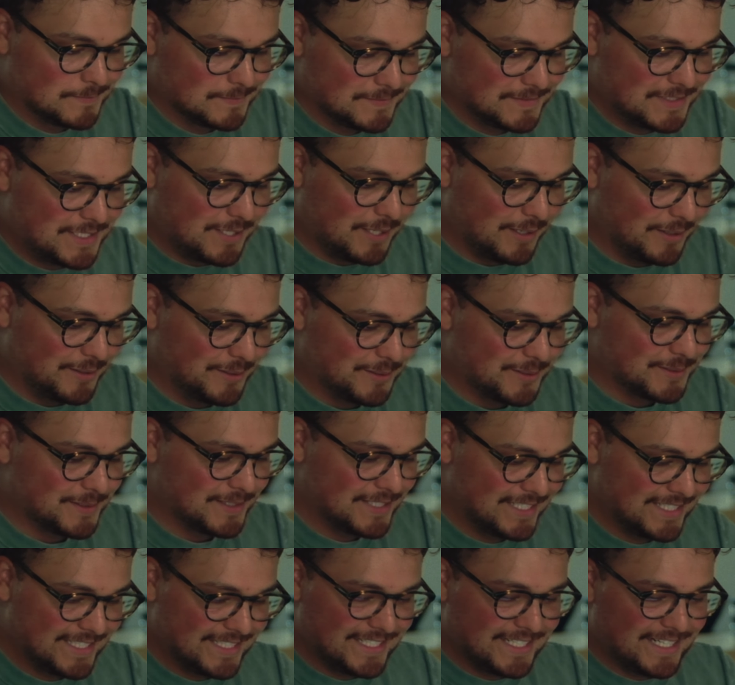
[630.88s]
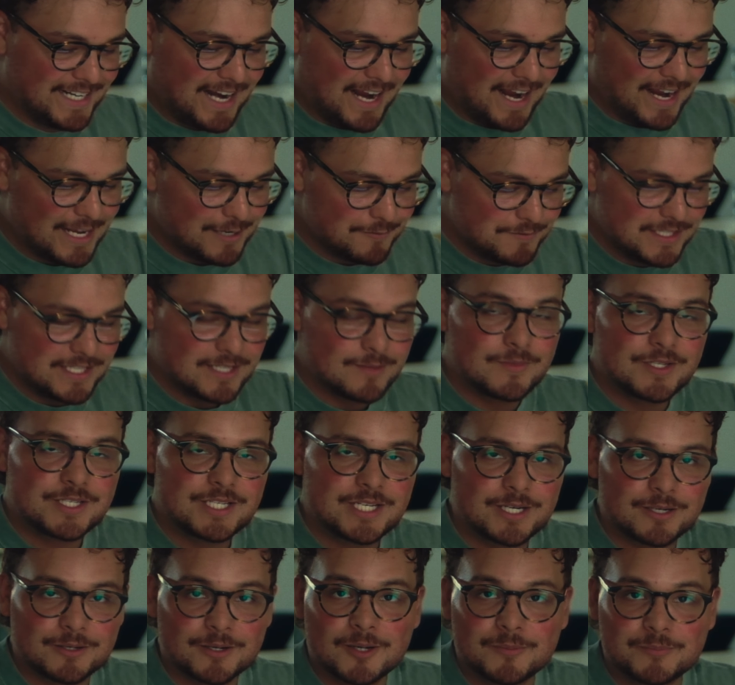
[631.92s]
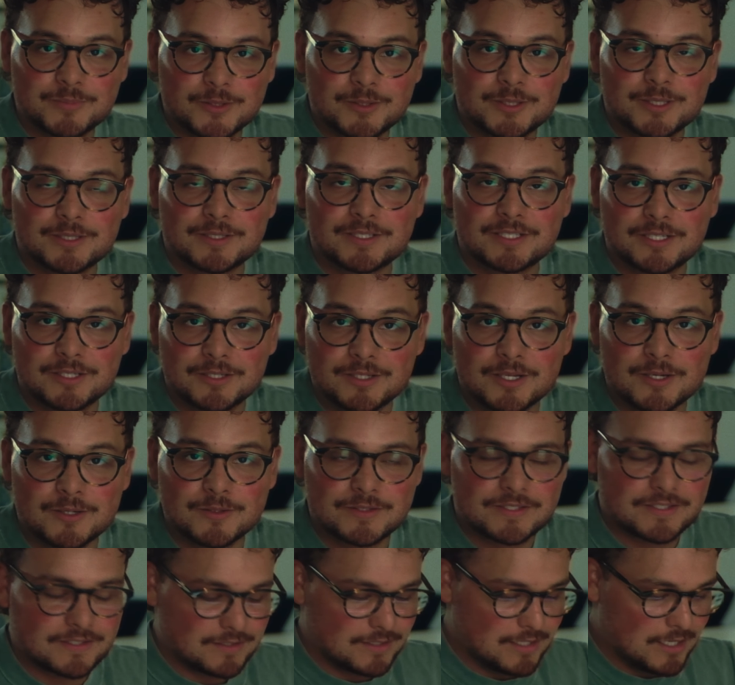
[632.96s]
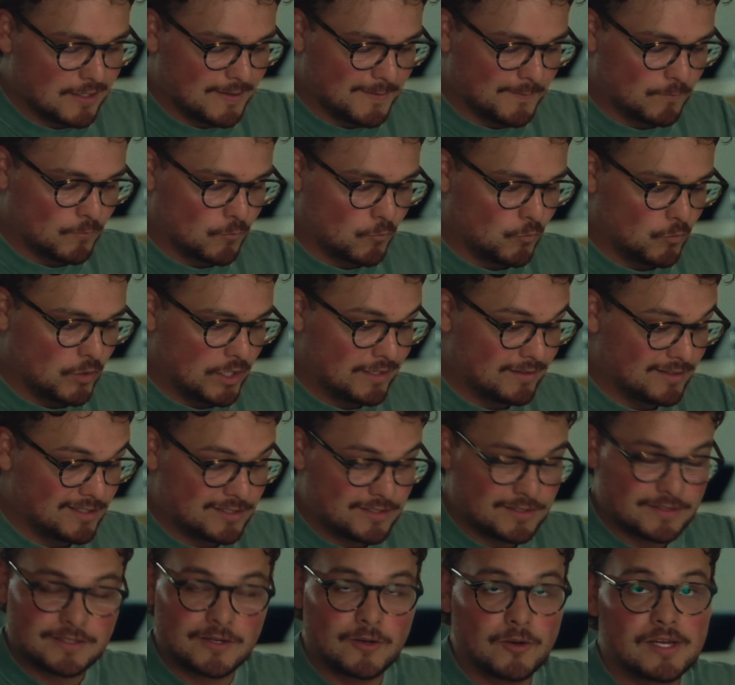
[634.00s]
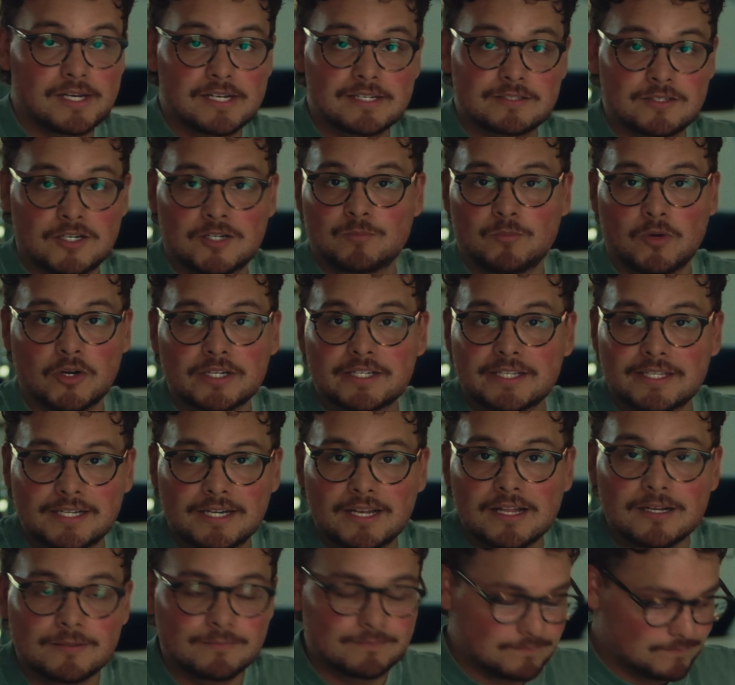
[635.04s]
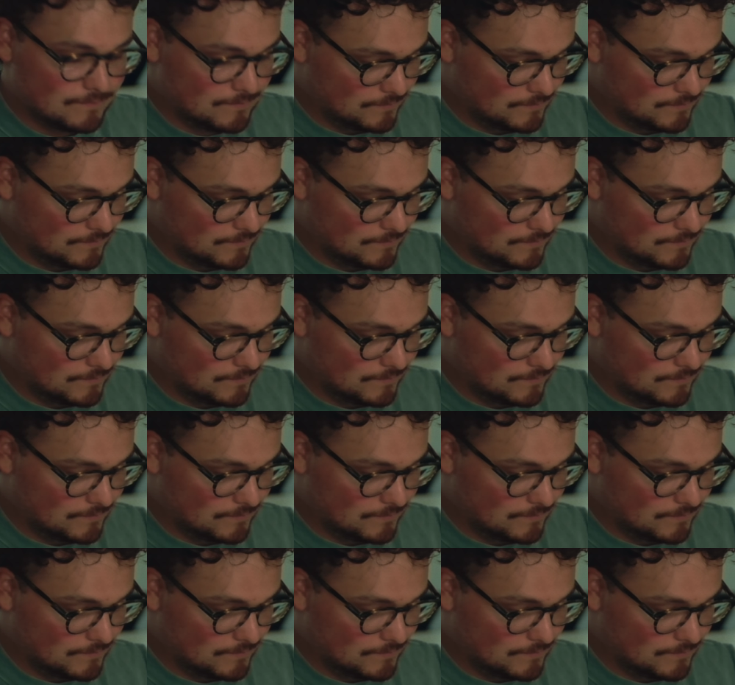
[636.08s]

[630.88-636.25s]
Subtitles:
So I have the image here, uploaded them to GoodNotes, and let's just go ahead and start marking it up.